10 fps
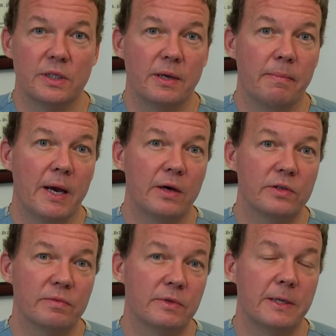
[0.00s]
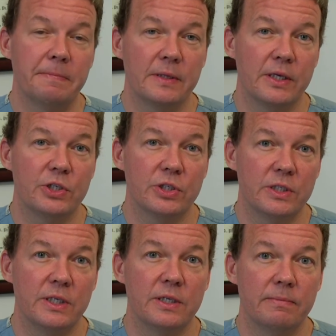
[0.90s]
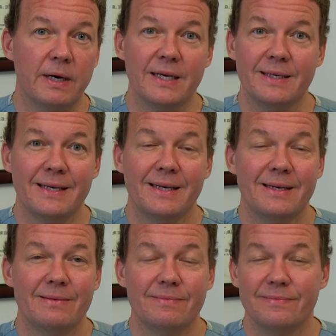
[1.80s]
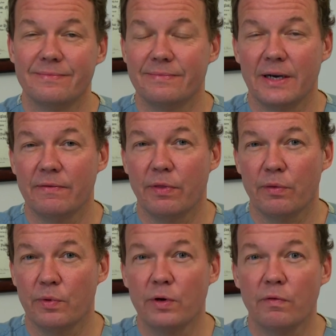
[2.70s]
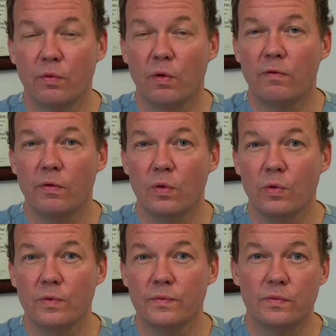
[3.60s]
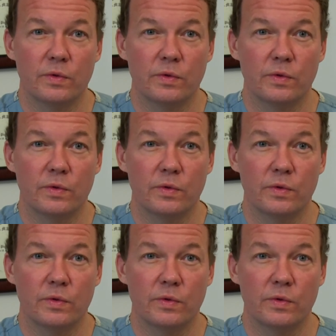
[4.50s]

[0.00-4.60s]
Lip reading: and the amount of manipulation needed by 3 or 4-fold.